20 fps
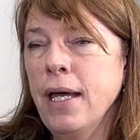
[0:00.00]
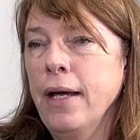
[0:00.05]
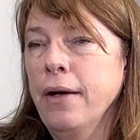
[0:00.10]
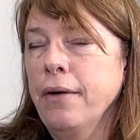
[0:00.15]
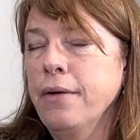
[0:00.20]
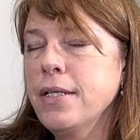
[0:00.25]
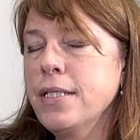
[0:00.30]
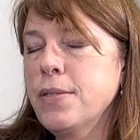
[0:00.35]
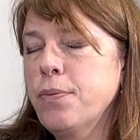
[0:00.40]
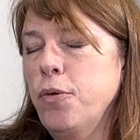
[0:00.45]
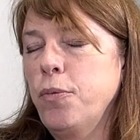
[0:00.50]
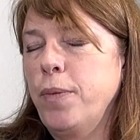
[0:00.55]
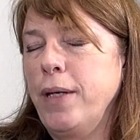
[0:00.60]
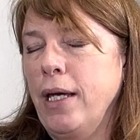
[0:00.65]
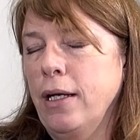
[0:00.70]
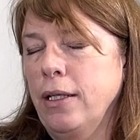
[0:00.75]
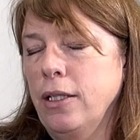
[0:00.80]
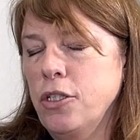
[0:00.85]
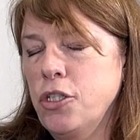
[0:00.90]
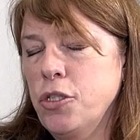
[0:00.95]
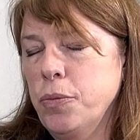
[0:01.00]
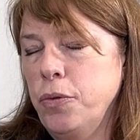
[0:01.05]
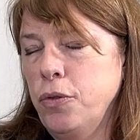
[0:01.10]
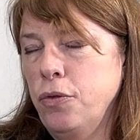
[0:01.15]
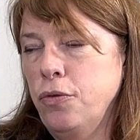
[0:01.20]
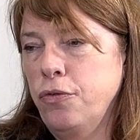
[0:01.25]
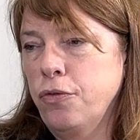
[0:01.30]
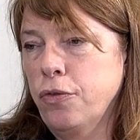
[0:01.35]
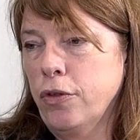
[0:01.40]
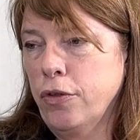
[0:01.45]
carers will be
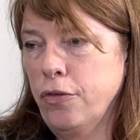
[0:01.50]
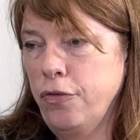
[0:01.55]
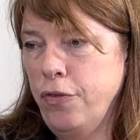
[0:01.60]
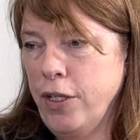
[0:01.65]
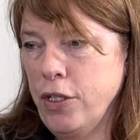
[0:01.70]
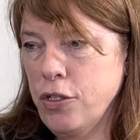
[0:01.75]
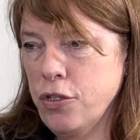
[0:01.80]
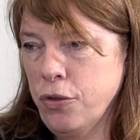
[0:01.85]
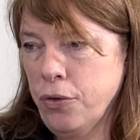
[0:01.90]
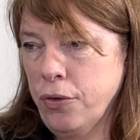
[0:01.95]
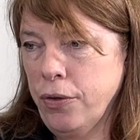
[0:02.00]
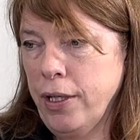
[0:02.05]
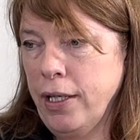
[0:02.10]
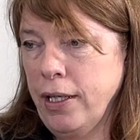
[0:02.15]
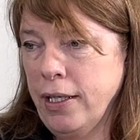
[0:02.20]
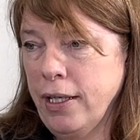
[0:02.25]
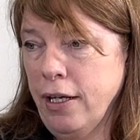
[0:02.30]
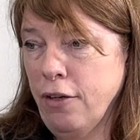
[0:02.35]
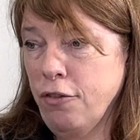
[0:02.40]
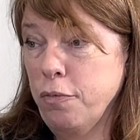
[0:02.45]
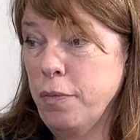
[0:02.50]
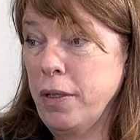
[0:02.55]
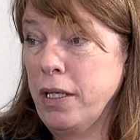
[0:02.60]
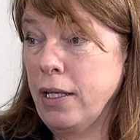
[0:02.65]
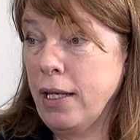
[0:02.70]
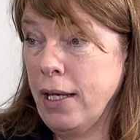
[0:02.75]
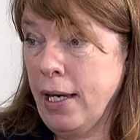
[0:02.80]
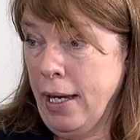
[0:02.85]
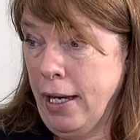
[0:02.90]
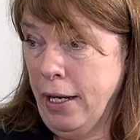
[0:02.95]
eligible for a Victorian
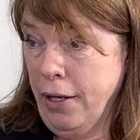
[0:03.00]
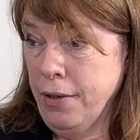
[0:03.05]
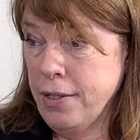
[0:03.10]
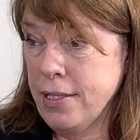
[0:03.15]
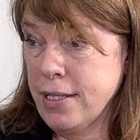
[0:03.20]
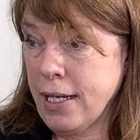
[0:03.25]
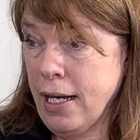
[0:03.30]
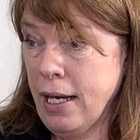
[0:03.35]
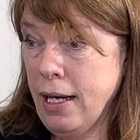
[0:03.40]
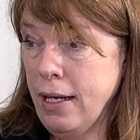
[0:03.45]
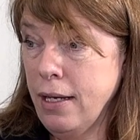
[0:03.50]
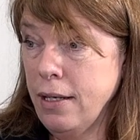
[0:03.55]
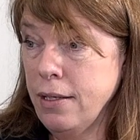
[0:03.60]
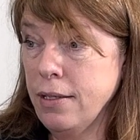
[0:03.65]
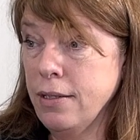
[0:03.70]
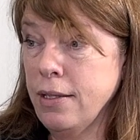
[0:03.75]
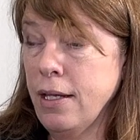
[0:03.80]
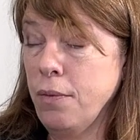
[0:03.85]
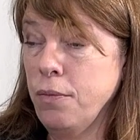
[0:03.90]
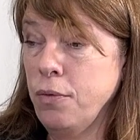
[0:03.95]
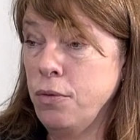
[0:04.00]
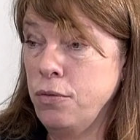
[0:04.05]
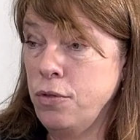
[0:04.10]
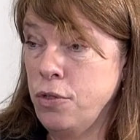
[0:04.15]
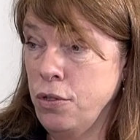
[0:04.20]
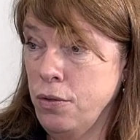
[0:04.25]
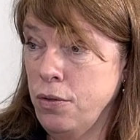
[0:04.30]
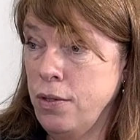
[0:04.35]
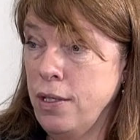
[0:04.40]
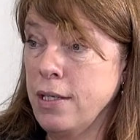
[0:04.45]
Government Carers Card, and that will
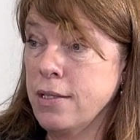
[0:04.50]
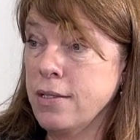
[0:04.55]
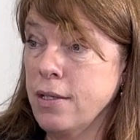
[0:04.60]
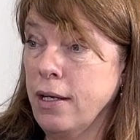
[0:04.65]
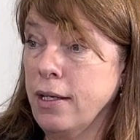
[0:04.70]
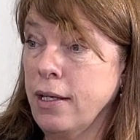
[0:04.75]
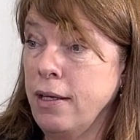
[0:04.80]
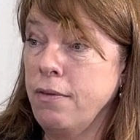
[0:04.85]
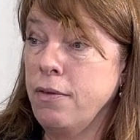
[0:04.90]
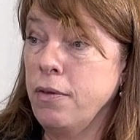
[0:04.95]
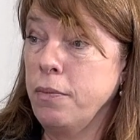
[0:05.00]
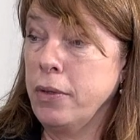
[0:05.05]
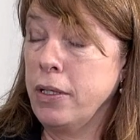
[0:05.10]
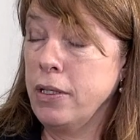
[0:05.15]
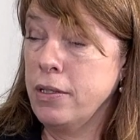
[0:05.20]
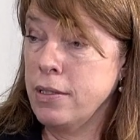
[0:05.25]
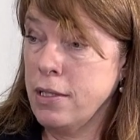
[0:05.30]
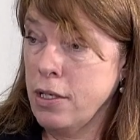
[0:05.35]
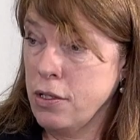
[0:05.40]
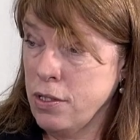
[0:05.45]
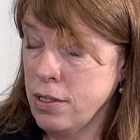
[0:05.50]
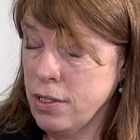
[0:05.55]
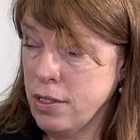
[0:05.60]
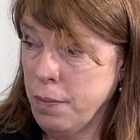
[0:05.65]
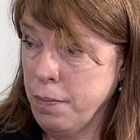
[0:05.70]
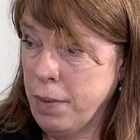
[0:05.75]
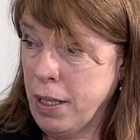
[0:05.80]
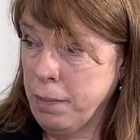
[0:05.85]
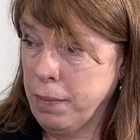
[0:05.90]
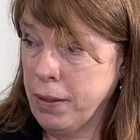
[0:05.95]
do things like give them concessions
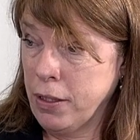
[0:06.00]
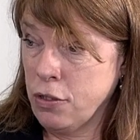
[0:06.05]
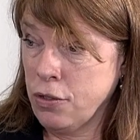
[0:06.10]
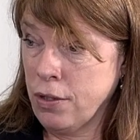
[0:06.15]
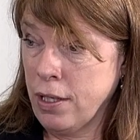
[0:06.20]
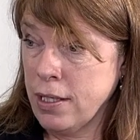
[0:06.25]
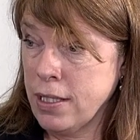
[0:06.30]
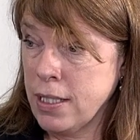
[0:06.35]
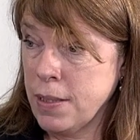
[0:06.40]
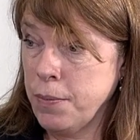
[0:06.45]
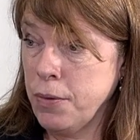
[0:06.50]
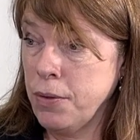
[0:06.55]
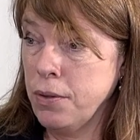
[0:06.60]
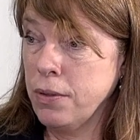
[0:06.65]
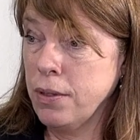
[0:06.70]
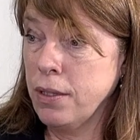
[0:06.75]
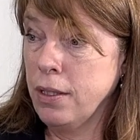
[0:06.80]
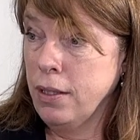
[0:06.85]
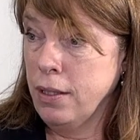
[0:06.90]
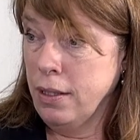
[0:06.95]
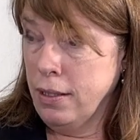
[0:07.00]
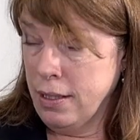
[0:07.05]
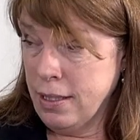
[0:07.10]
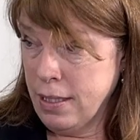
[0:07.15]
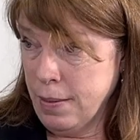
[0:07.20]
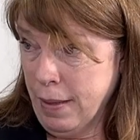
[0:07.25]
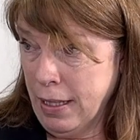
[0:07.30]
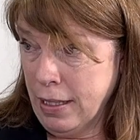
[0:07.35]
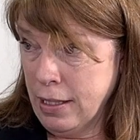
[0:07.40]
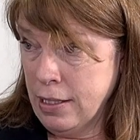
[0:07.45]
on public transport and
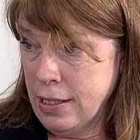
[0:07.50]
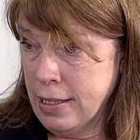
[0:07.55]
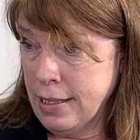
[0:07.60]
some other